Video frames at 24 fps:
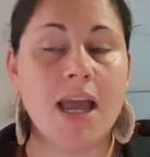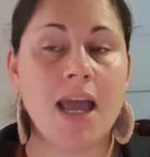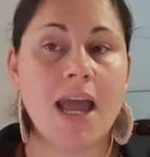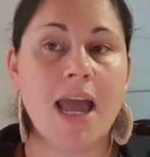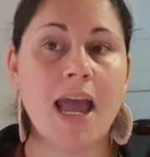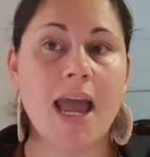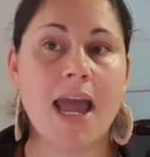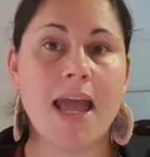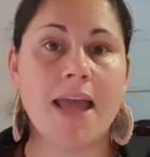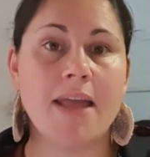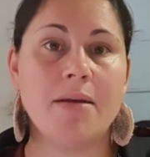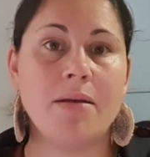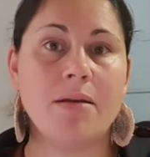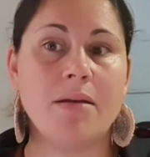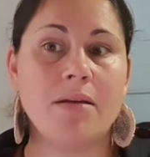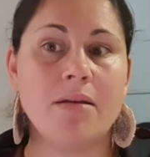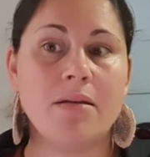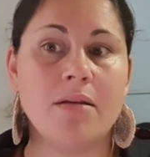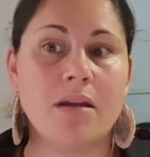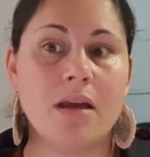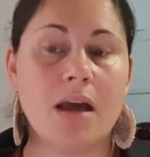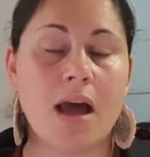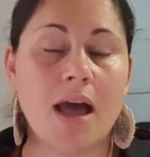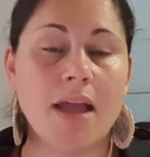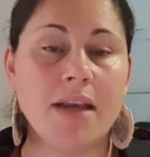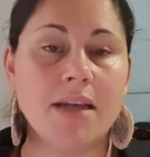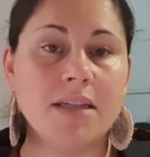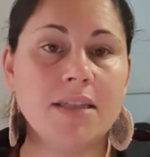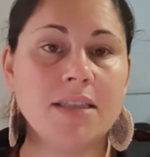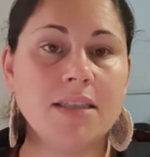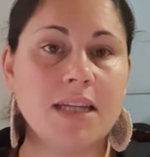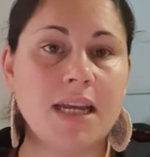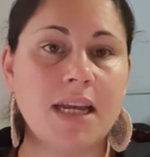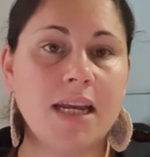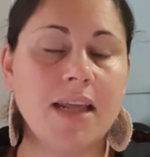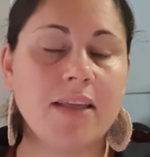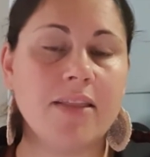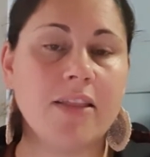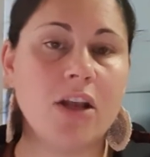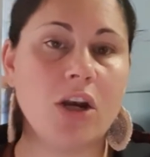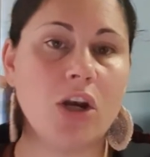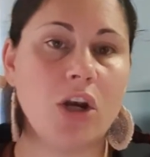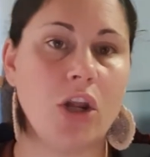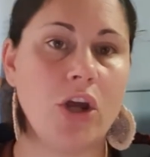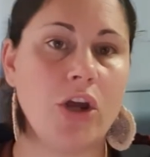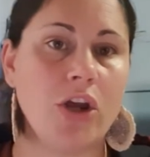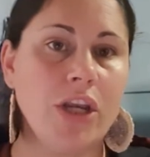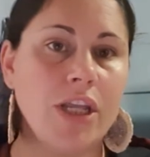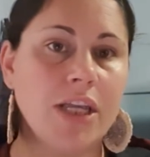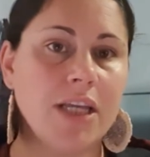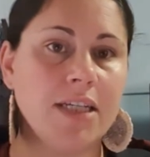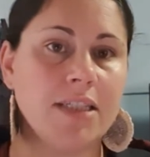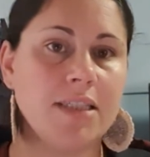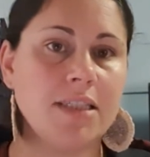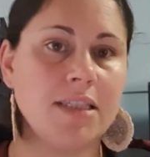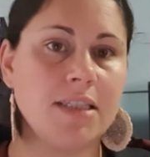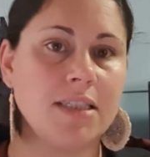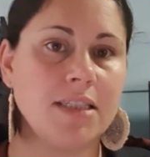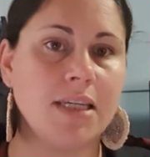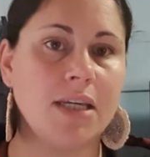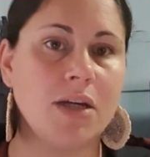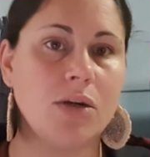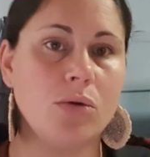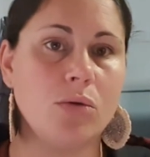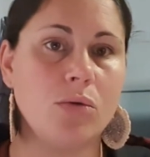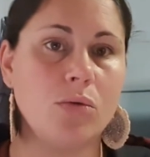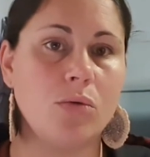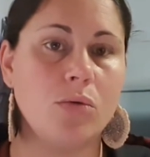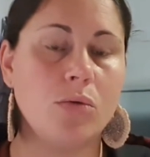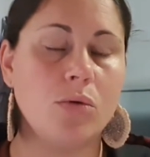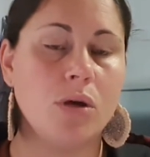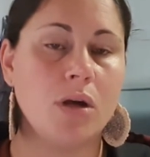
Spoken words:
and understanding that learning is a skill,